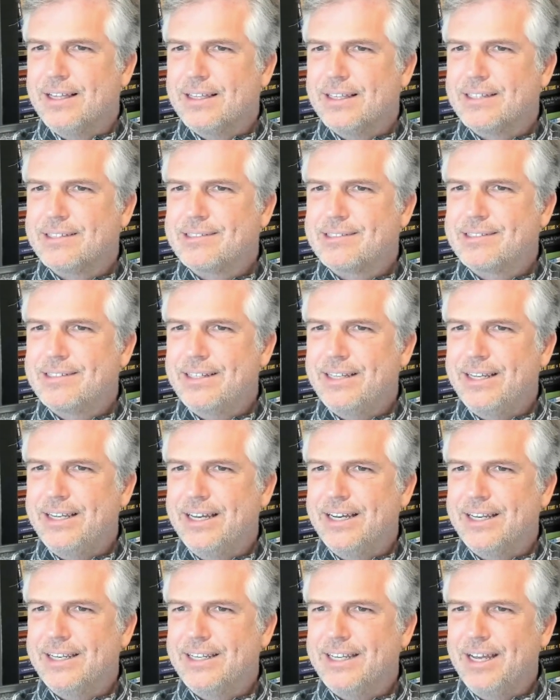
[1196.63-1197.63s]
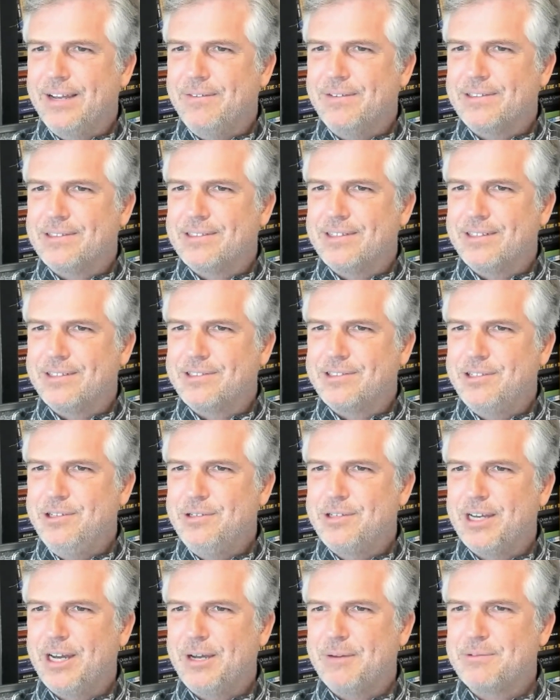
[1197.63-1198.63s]
Let's see. Uh, David says two
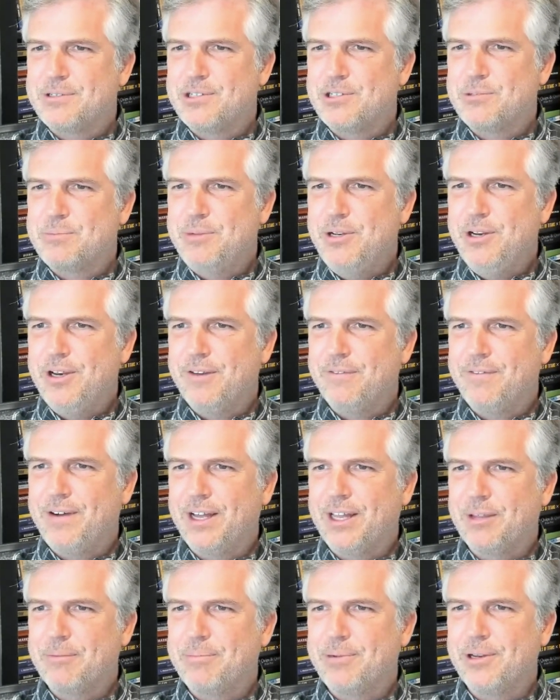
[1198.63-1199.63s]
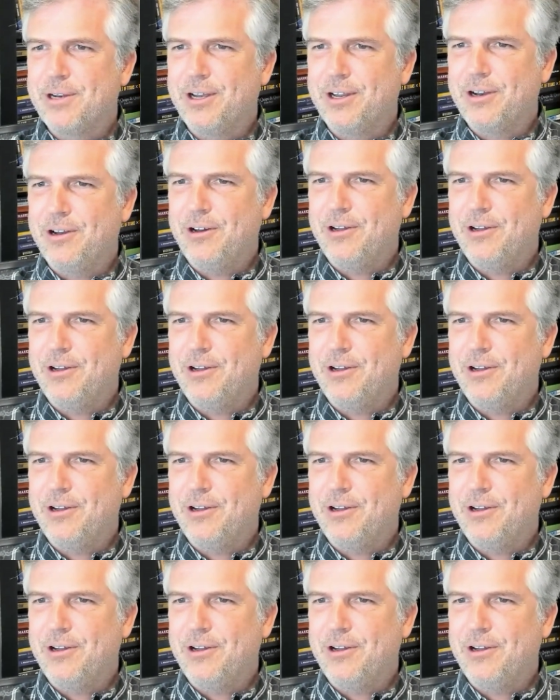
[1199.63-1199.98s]
times disputing finally put on